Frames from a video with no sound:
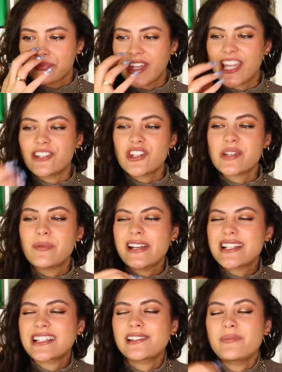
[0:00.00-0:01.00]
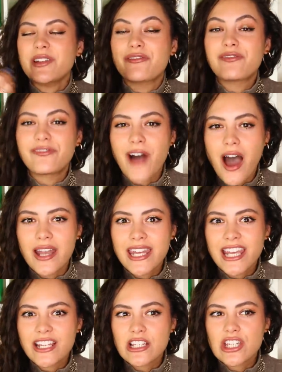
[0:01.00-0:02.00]
it just brings a little bit of fun
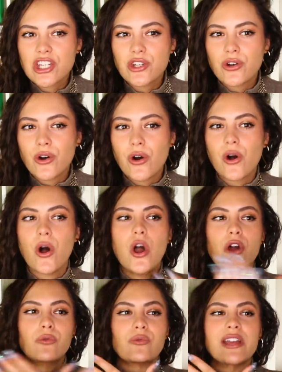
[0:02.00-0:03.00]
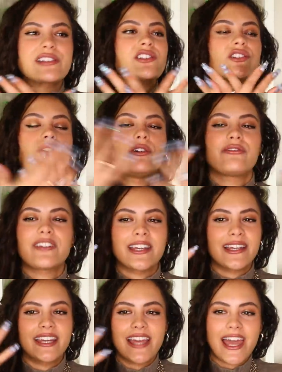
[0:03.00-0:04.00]
into your wrist or
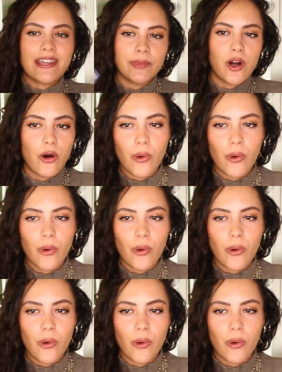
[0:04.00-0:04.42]
finger game or